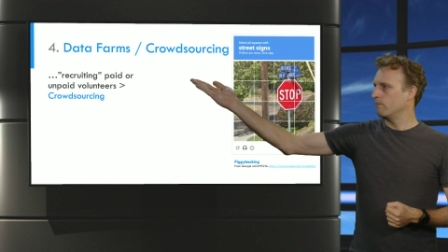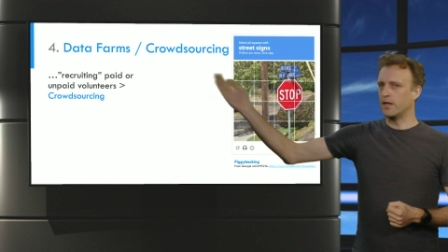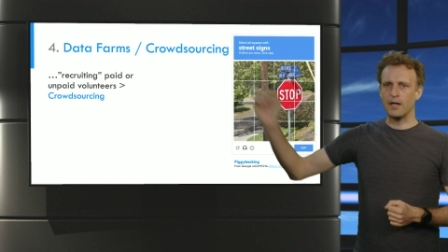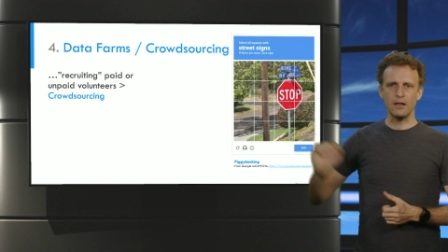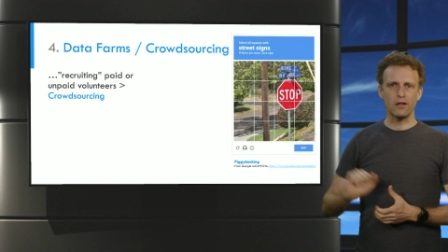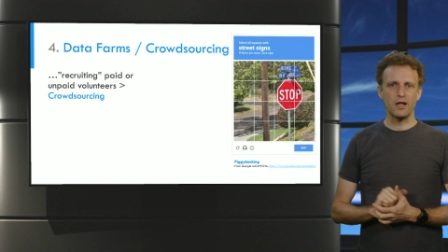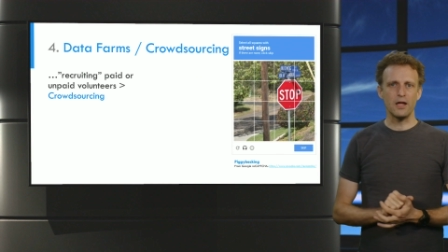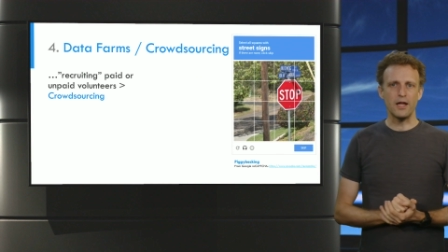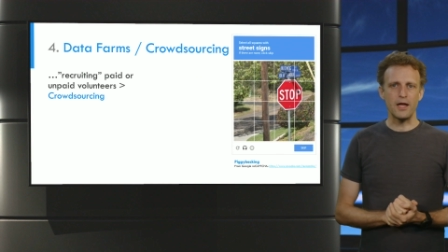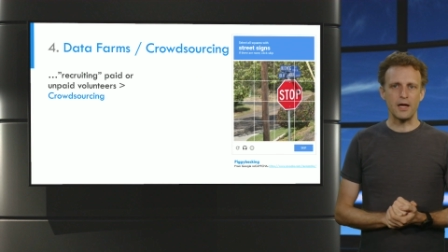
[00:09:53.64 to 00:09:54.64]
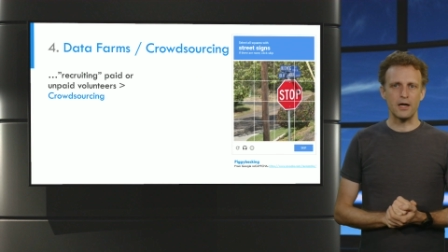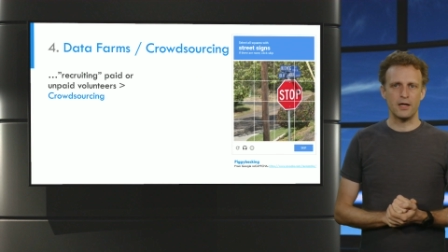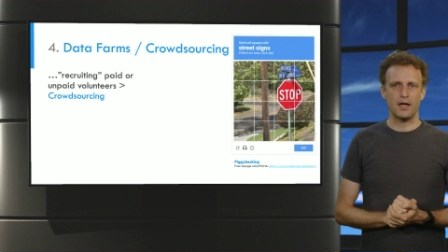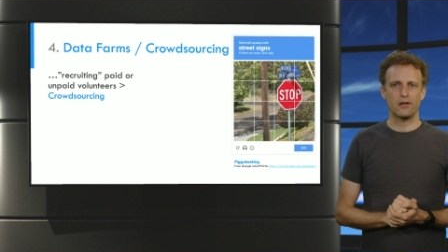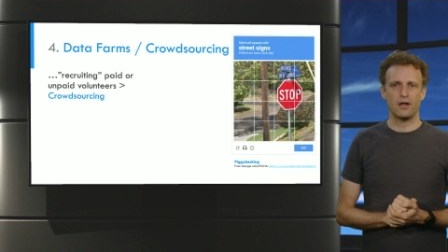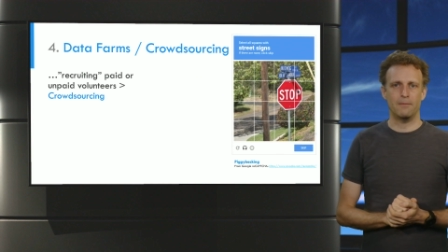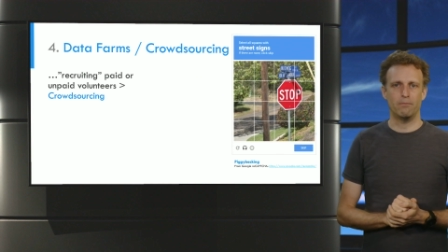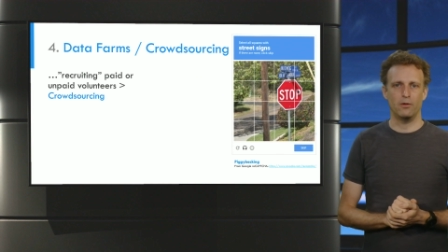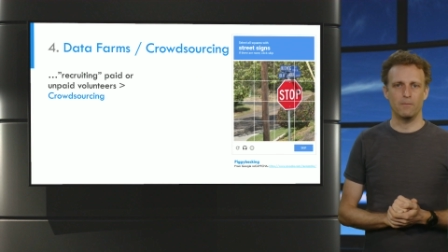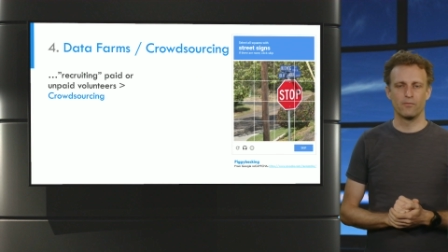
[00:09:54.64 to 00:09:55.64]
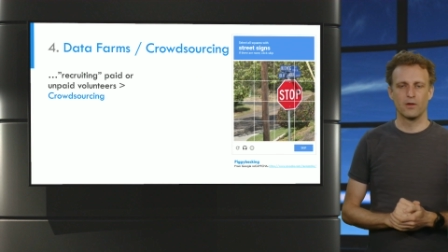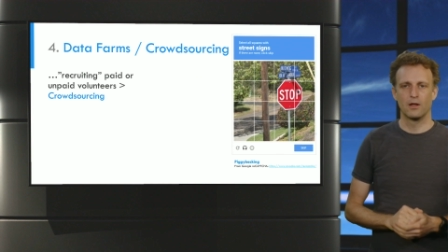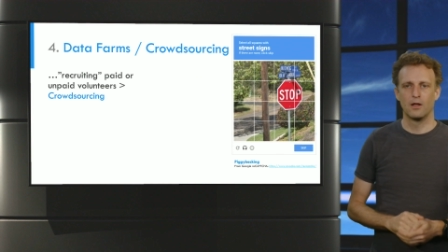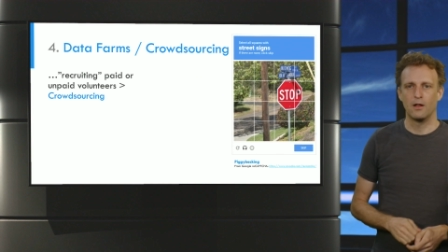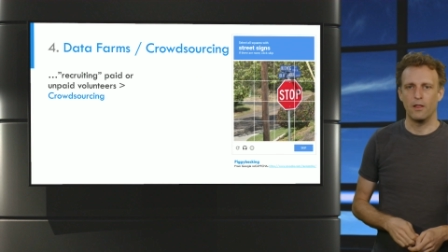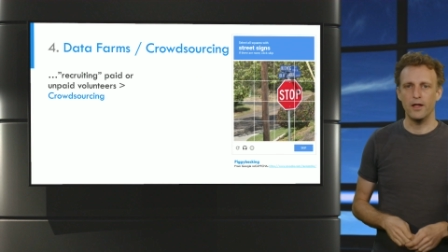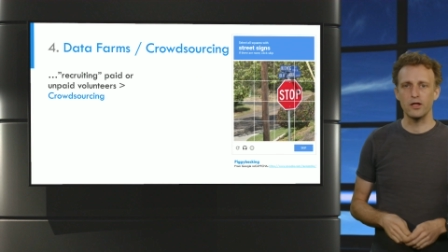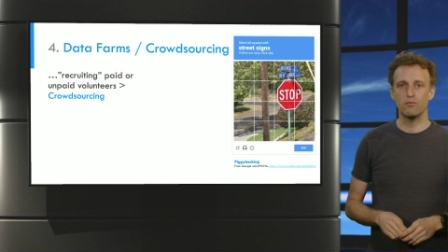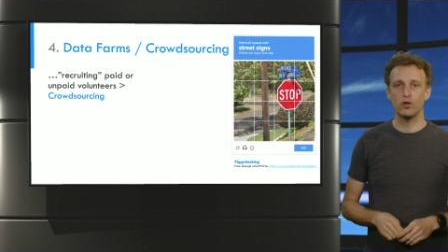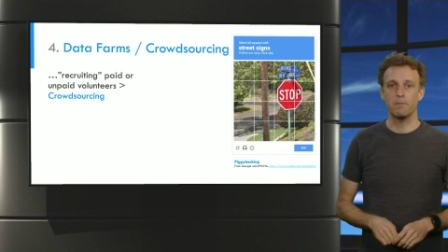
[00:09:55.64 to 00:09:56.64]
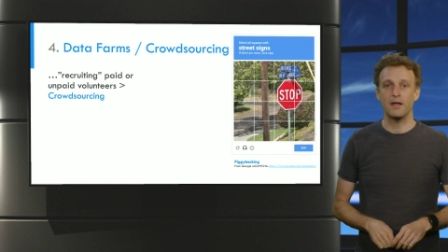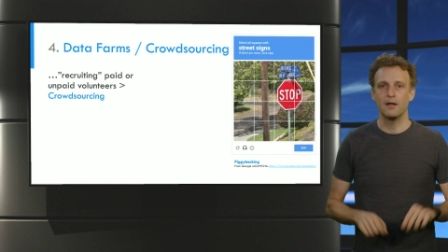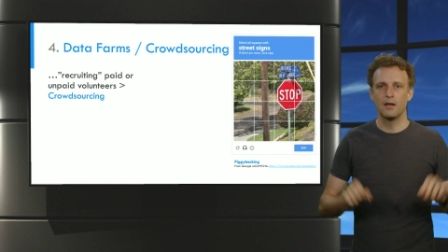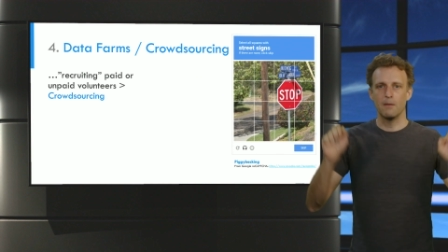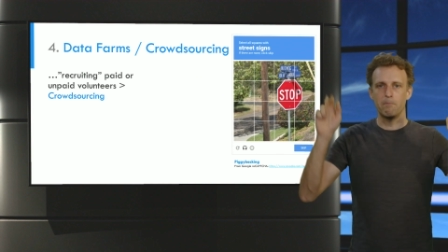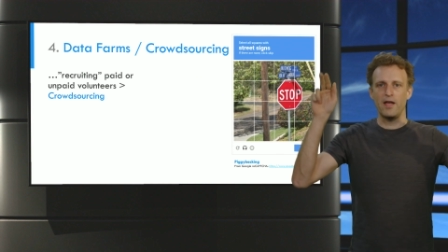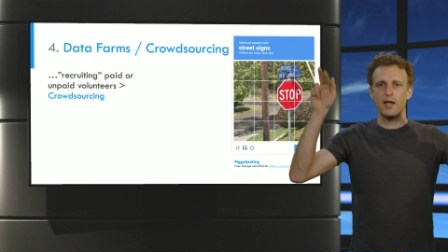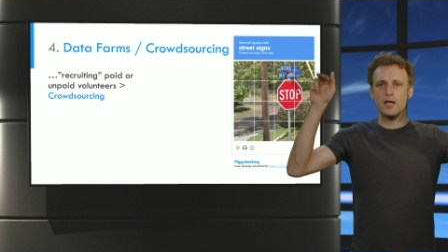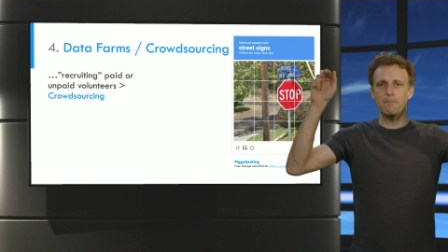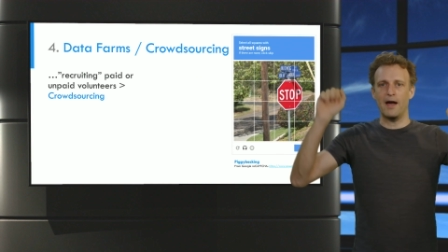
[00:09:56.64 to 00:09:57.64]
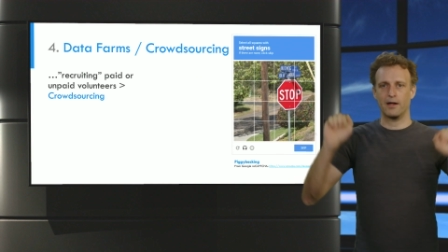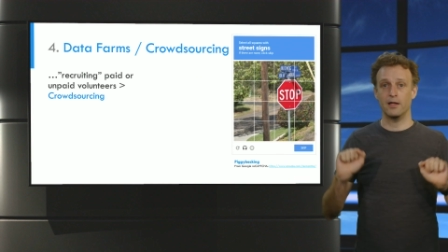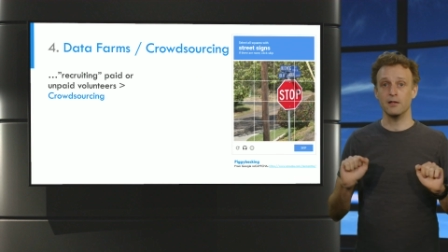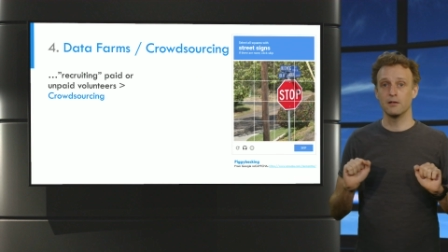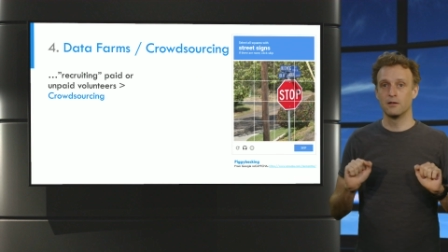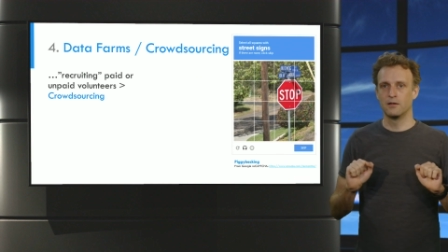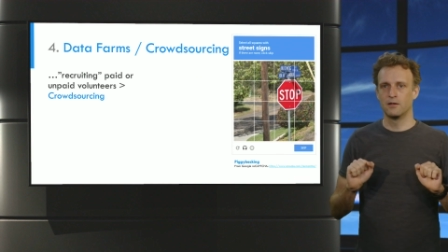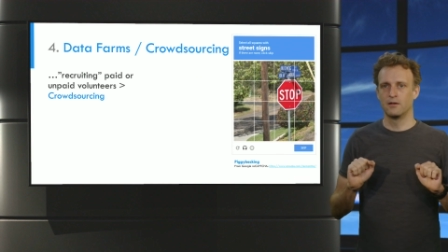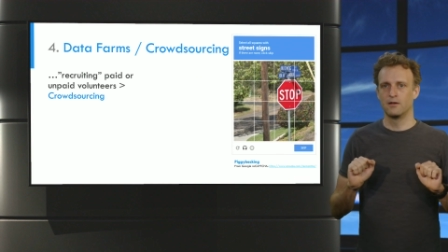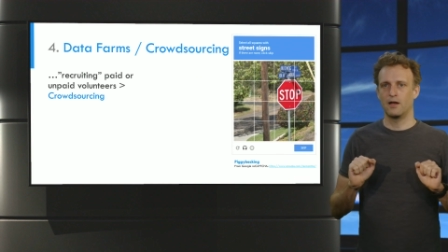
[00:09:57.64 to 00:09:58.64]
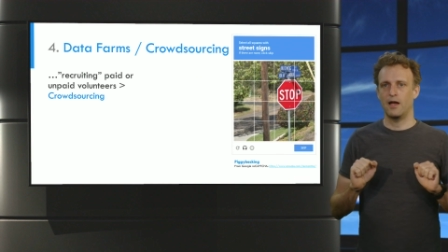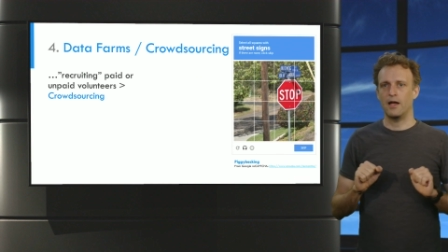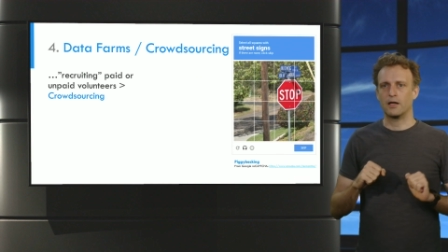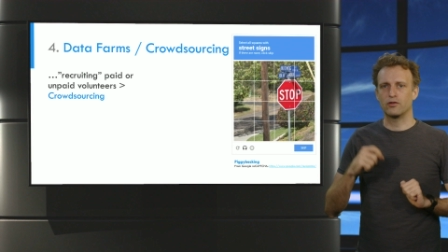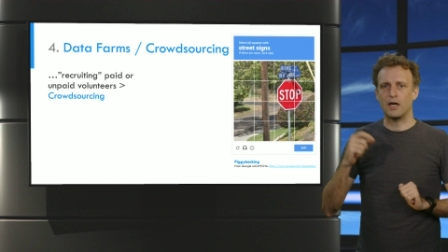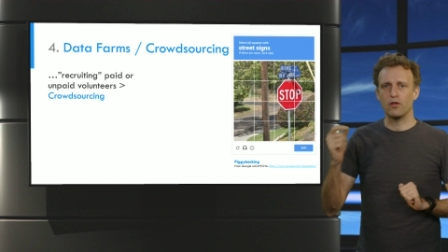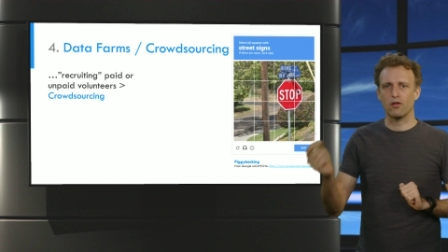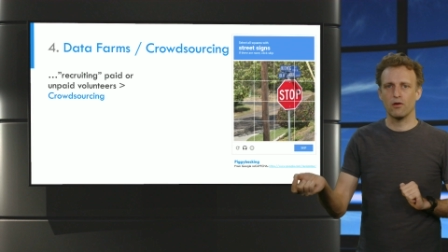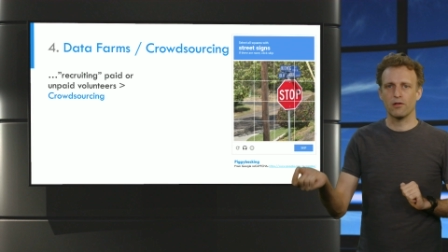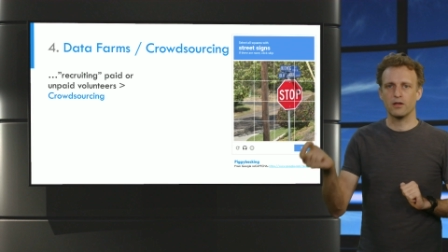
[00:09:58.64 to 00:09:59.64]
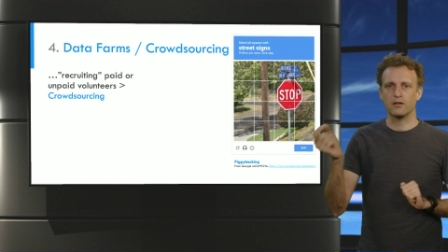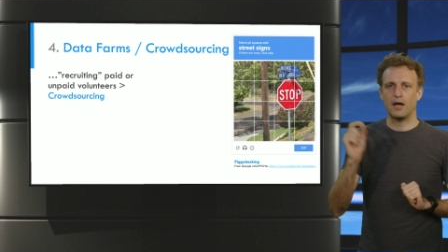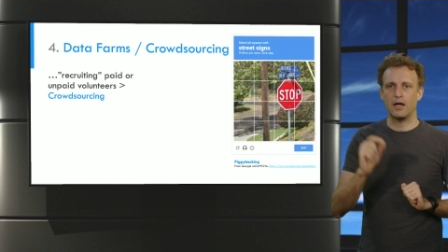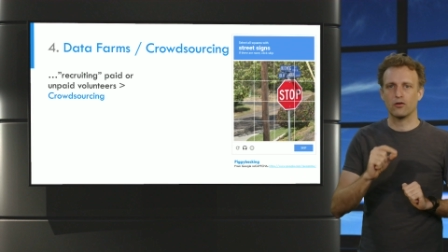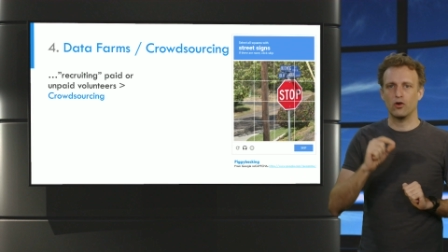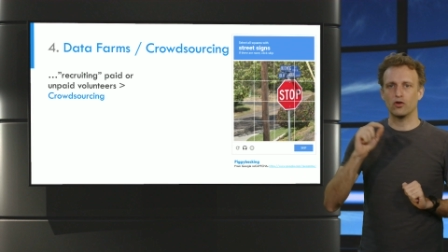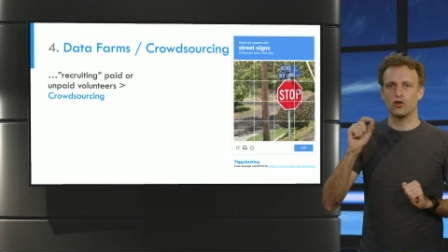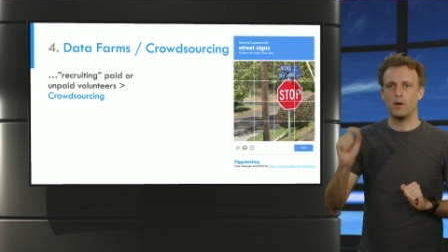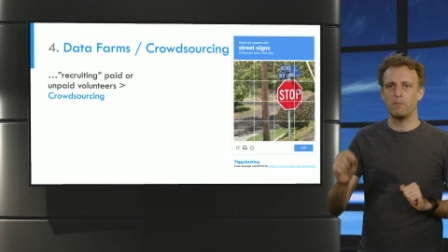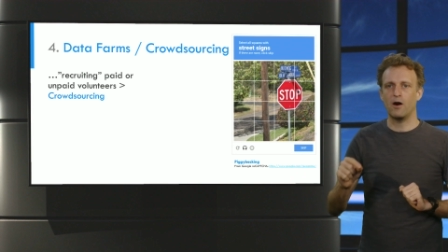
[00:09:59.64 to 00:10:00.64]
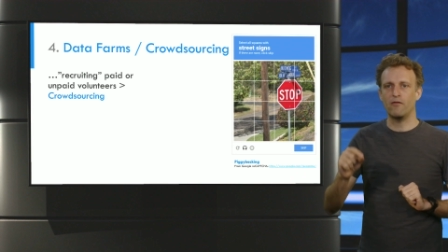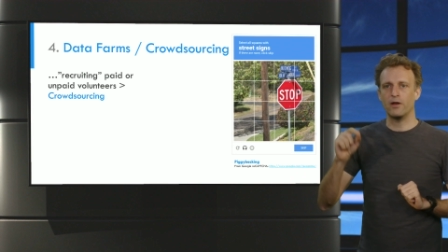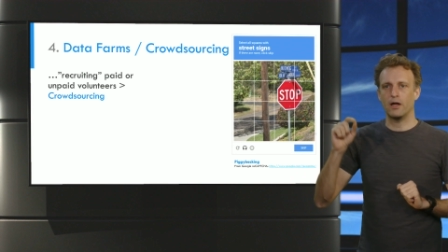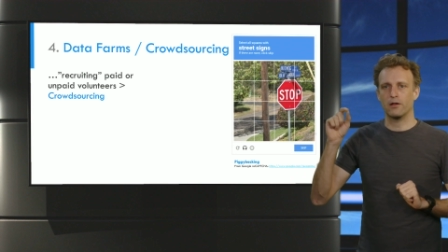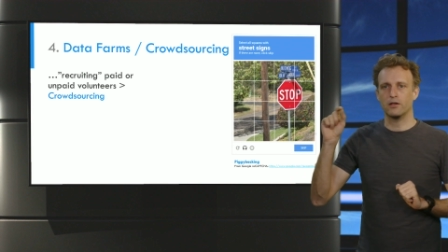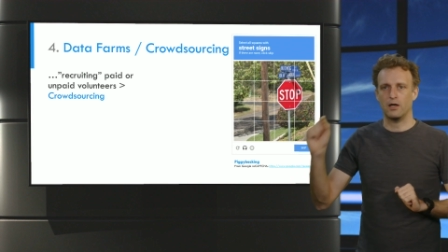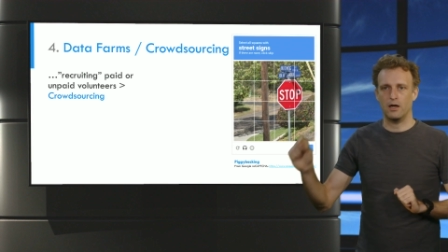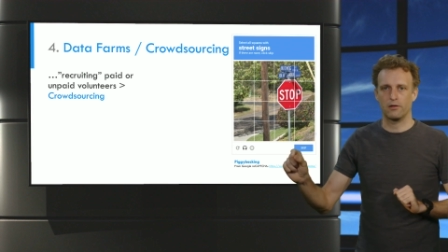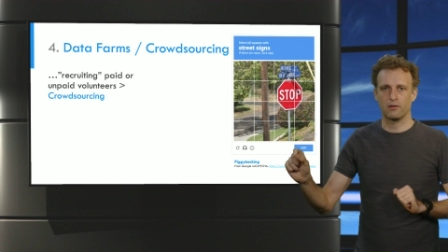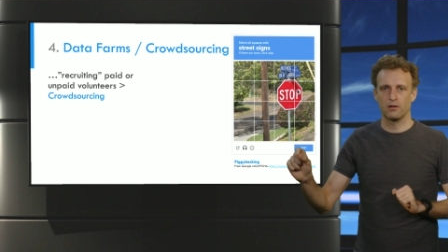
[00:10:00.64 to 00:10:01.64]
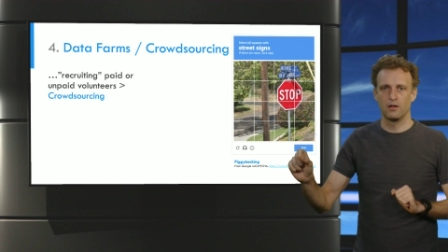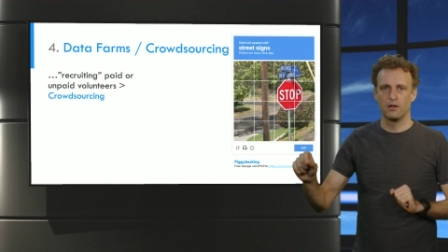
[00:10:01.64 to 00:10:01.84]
We can see here an example. This would be piggybacking, a crowdsourcing task on top of another task.